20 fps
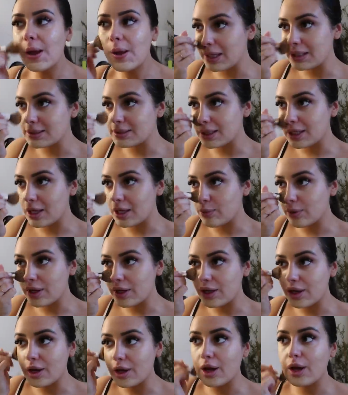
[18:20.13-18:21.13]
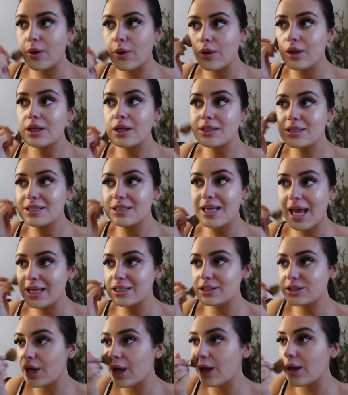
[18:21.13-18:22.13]
Basically, we're gonna go to
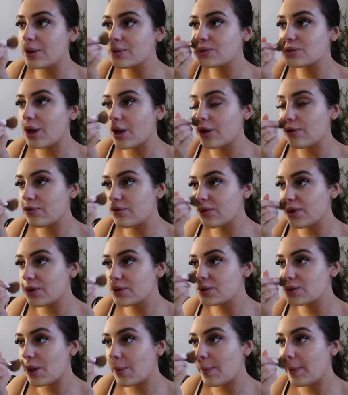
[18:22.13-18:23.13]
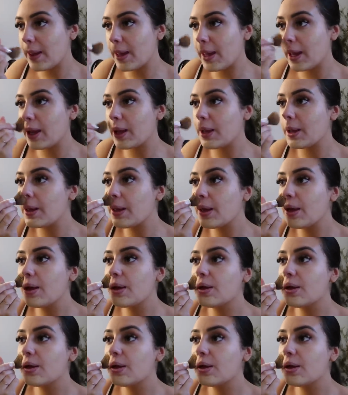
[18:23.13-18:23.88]
Tesco's, go food shopping.